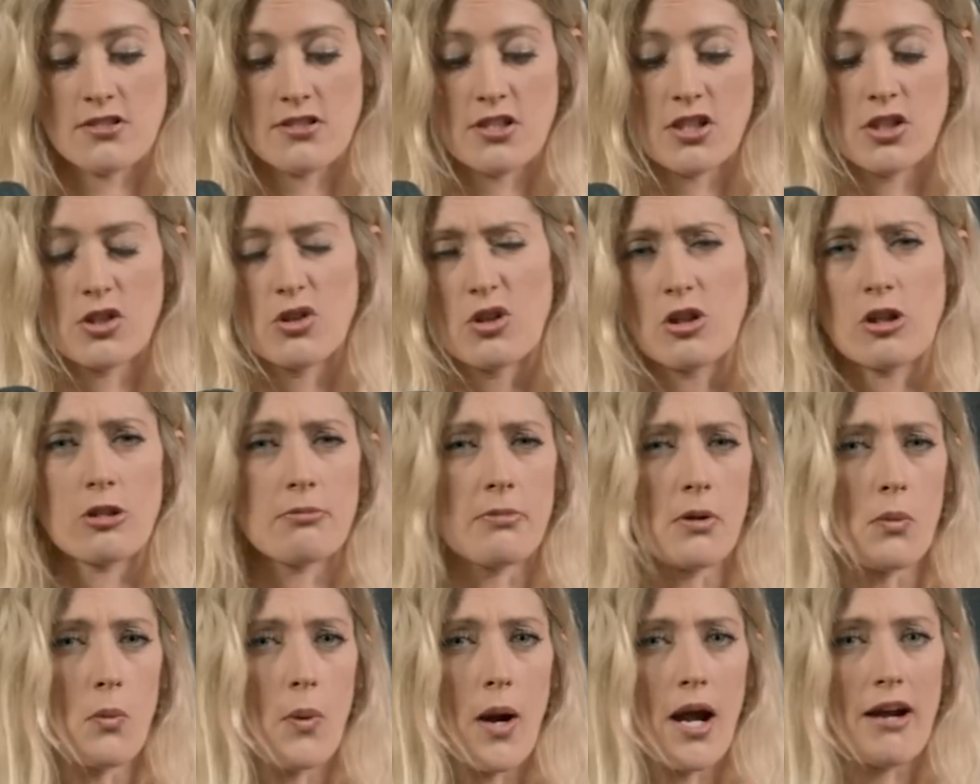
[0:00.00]
so you're not gonna
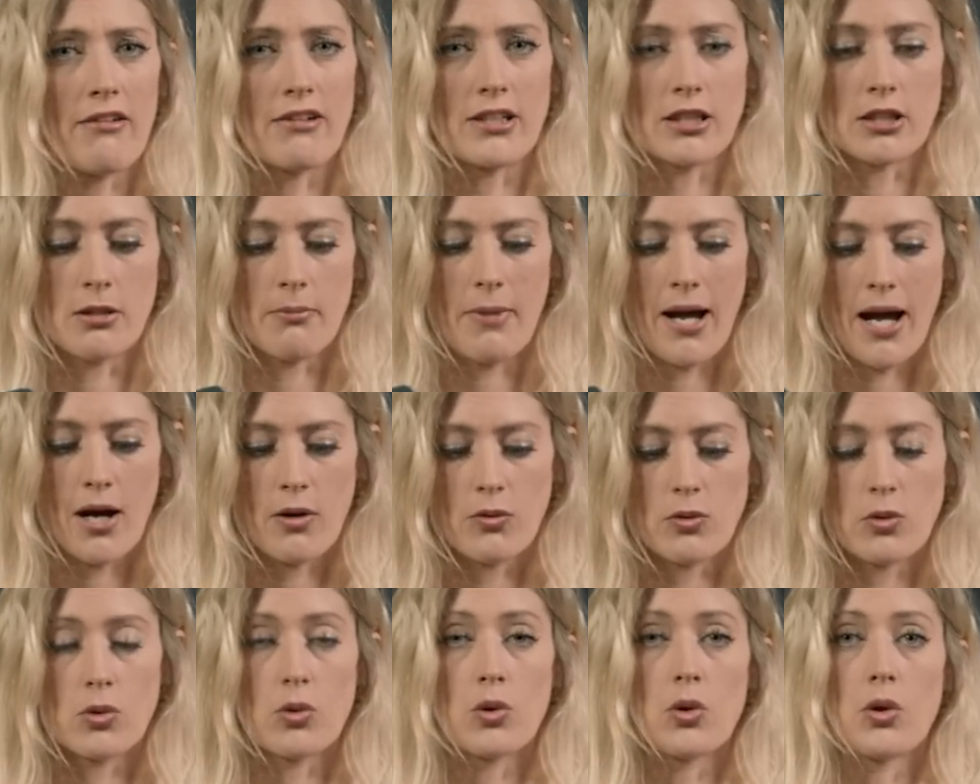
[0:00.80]
be wearing them
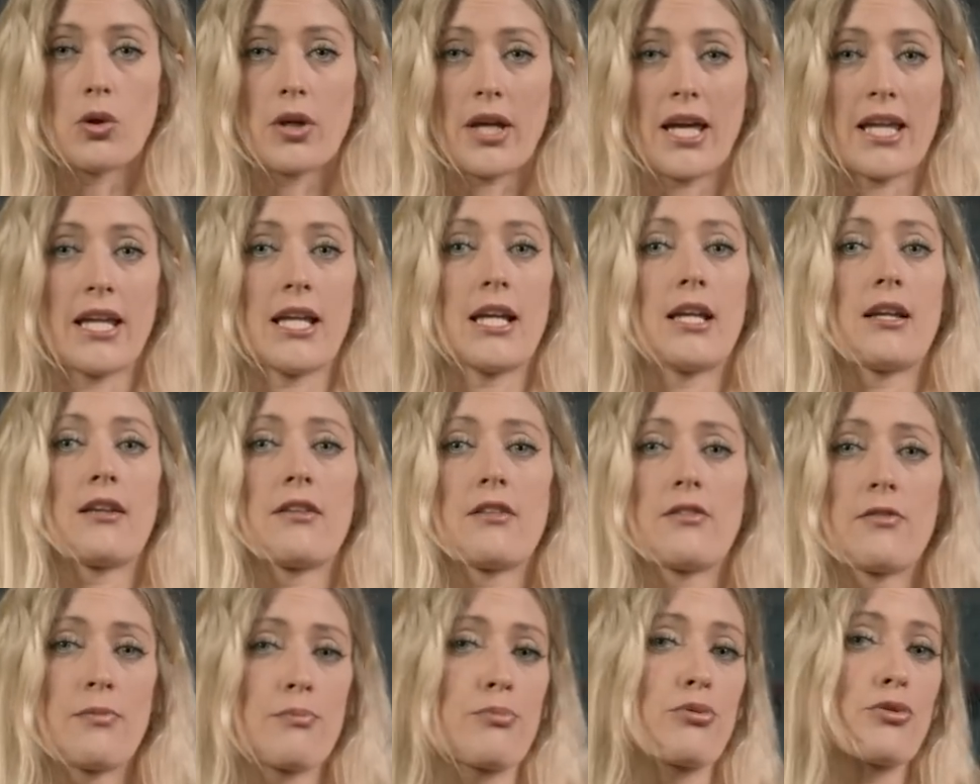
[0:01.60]
out or getting
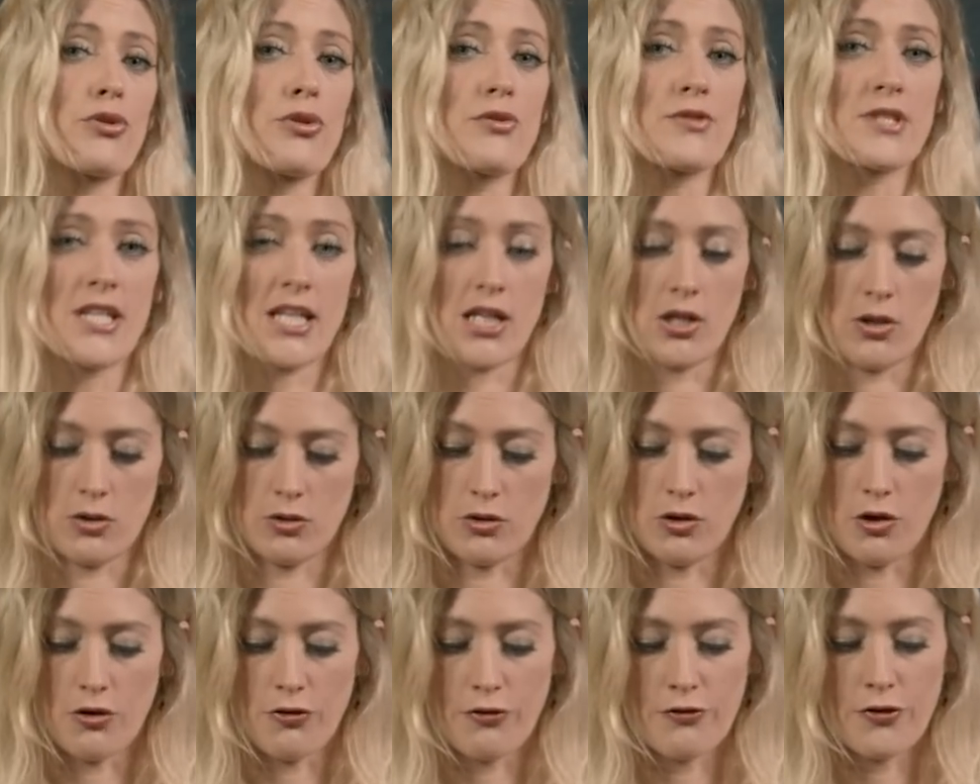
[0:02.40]
bruising on
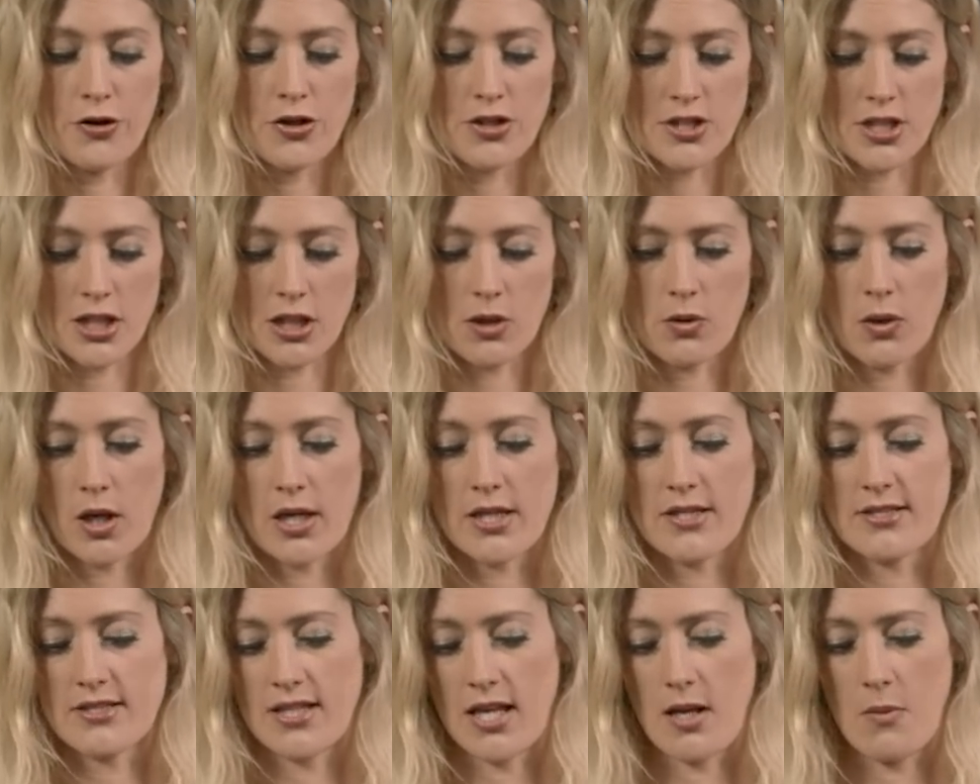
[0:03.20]
your foot in quite
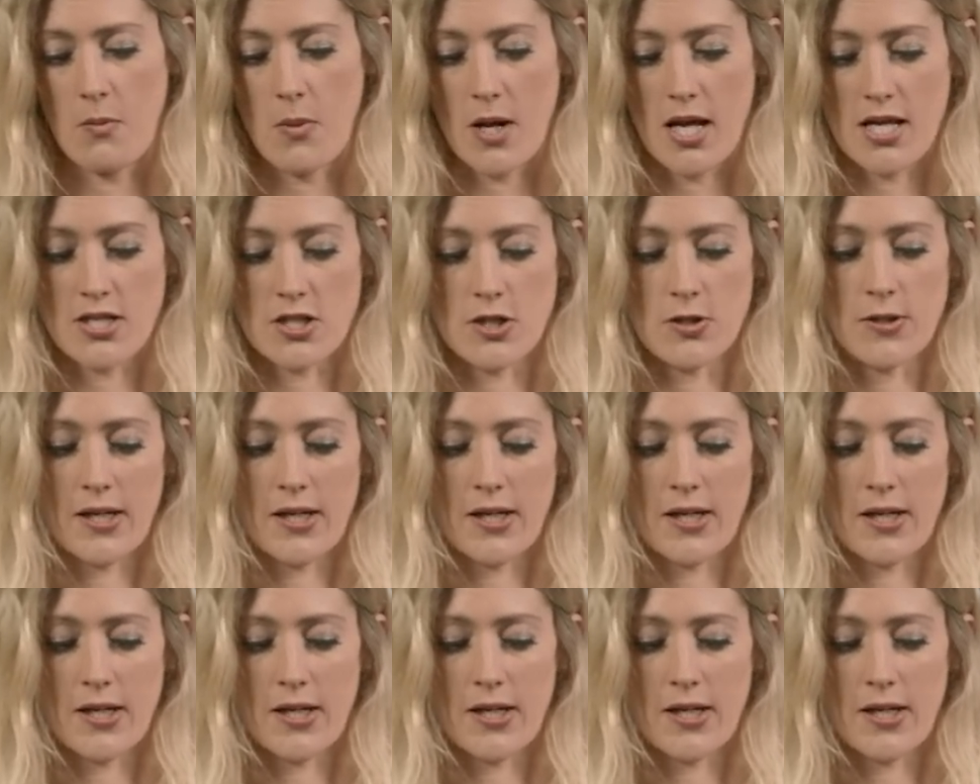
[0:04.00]
the same way as you